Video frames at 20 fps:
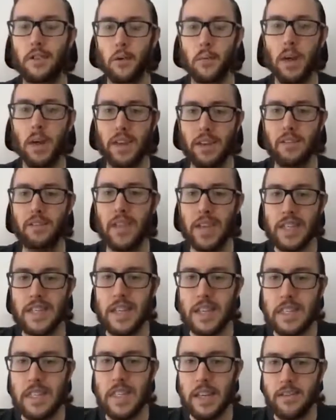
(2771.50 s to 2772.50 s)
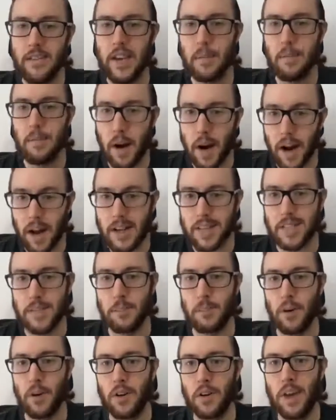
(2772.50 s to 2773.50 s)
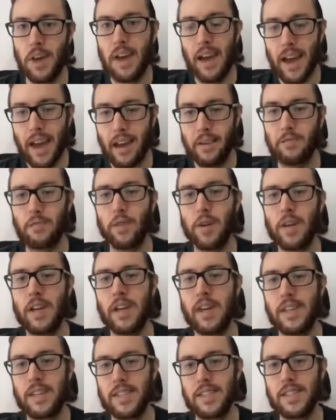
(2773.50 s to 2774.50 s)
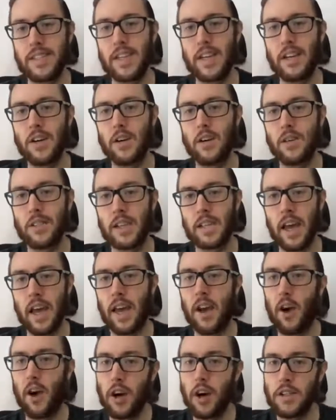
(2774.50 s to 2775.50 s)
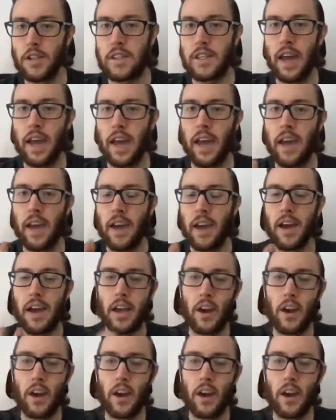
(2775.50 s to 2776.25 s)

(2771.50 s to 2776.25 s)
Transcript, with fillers: for making VCTV possible every single day, all day,